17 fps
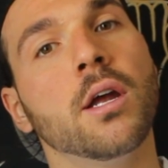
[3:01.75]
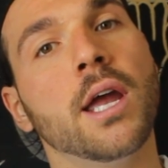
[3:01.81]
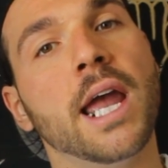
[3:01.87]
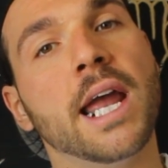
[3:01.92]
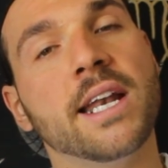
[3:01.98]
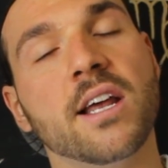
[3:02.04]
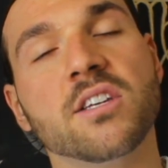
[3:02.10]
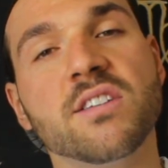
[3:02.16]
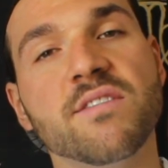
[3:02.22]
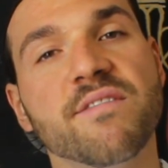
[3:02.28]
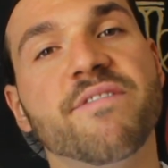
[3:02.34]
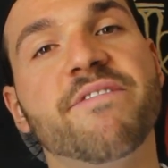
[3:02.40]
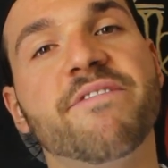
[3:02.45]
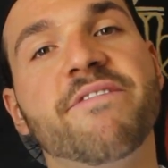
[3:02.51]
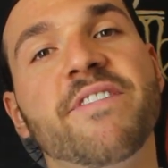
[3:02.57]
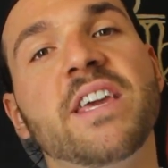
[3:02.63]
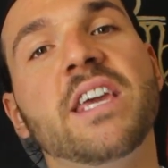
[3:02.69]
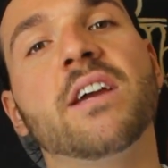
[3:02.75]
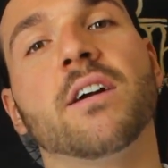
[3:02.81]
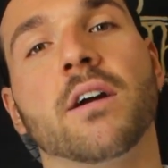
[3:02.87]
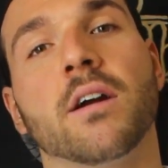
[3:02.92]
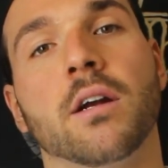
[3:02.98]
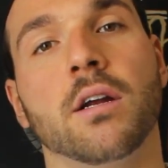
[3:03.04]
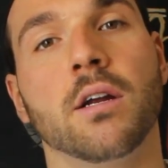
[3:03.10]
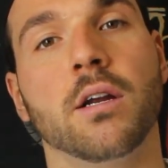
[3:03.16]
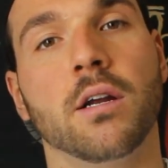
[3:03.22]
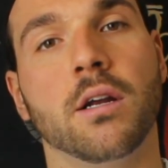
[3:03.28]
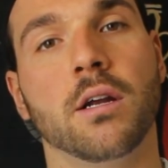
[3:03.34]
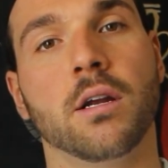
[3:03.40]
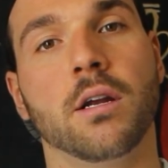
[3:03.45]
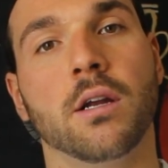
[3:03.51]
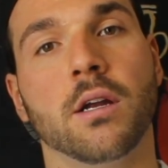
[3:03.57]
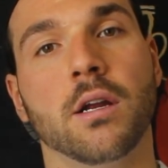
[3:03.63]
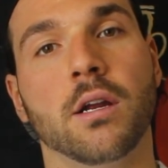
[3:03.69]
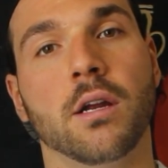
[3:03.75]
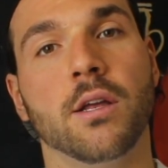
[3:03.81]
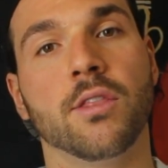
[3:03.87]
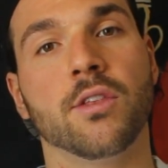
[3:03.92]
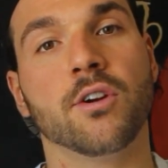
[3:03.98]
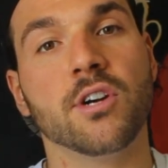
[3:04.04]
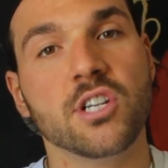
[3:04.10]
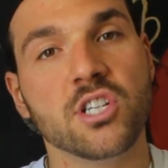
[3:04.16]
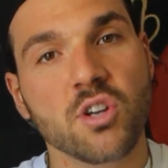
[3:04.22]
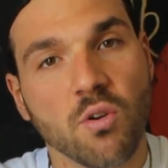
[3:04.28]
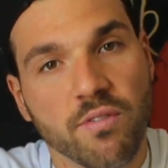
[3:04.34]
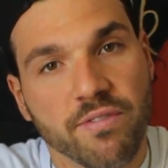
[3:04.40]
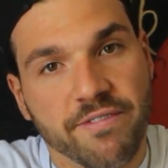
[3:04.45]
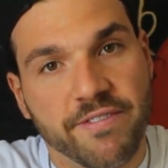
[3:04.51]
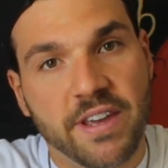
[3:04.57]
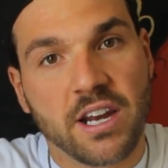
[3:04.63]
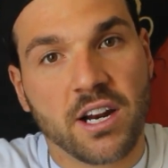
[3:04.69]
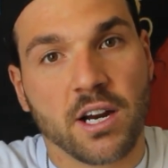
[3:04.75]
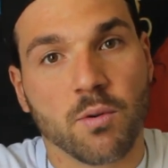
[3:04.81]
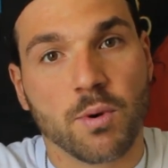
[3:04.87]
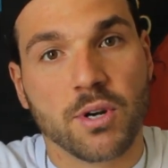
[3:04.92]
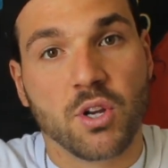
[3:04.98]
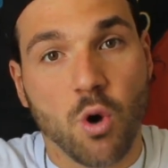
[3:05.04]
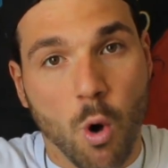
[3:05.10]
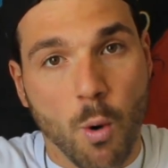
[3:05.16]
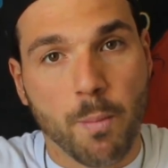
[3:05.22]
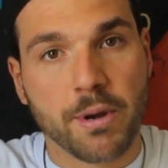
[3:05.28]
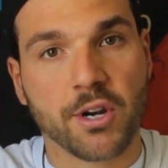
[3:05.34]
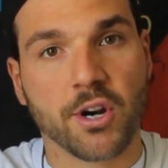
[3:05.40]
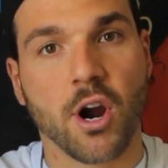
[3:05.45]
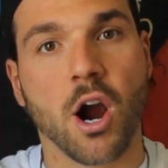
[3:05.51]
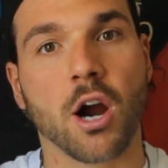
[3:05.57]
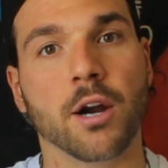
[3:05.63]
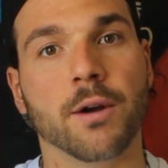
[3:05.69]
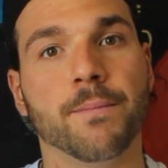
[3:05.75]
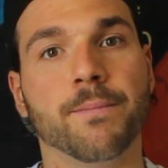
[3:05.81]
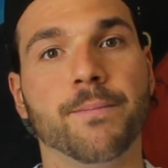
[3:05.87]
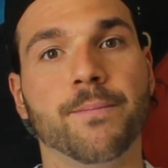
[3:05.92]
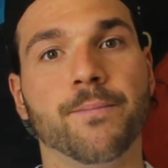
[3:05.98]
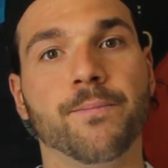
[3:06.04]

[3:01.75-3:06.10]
it doesn't fear. There is no fear when you open your heart.